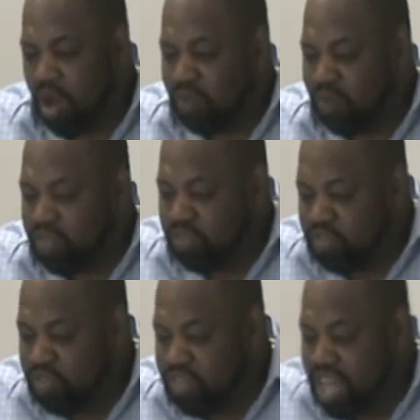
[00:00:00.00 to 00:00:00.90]
for
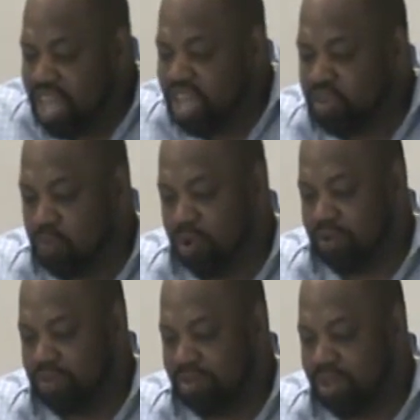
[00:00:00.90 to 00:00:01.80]
these
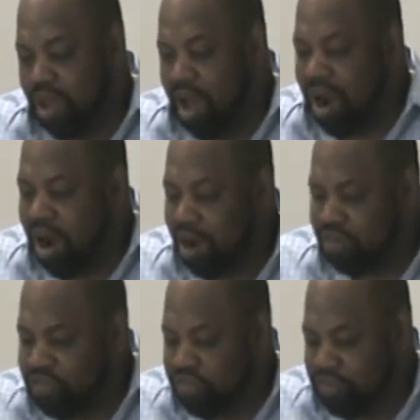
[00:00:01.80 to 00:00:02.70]
words are
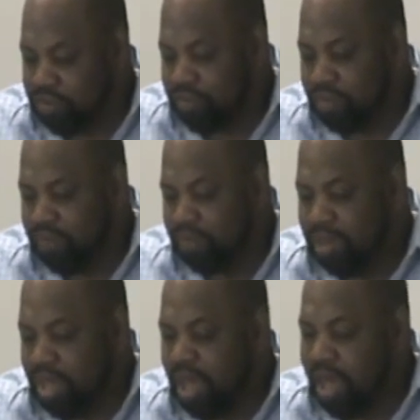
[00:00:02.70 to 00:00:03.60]
true
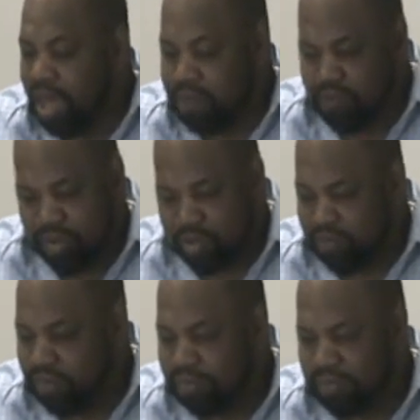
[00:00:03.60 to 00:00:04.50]
and
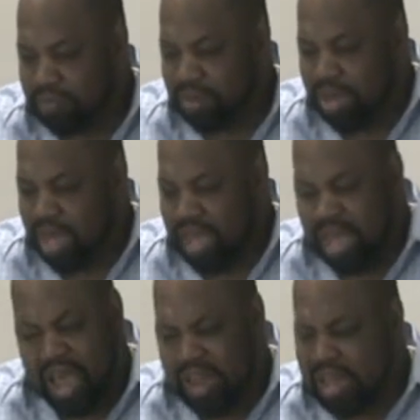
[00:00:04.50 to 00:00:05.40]
faithful. All right.
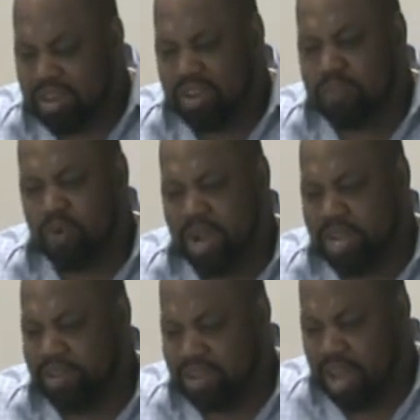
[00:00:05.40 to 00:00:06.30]
And I just
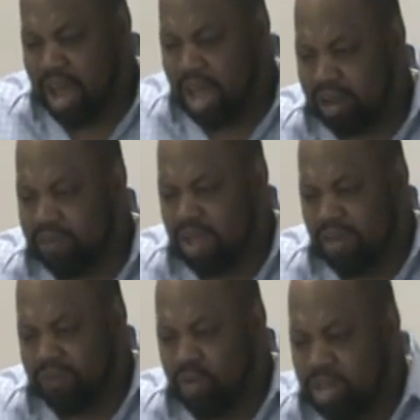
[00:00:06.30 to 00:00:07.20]
praise God
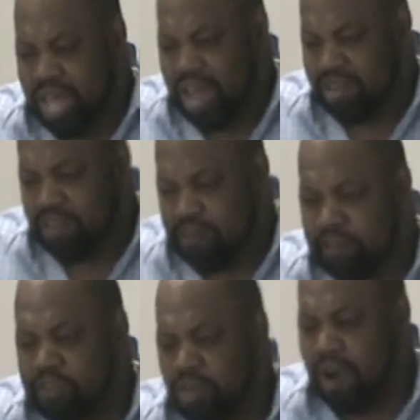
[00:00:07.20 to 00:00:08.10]
for that
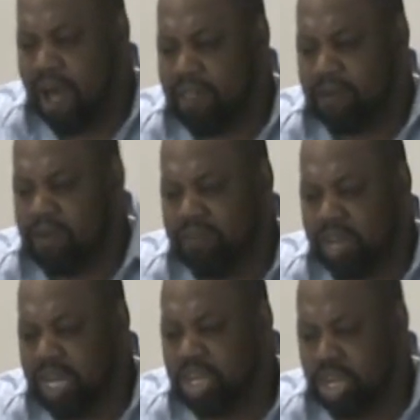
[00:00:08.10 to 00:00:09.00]
scripture on a
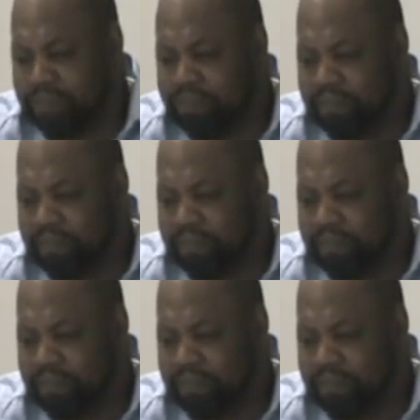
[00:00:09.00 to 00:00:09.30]
revelation.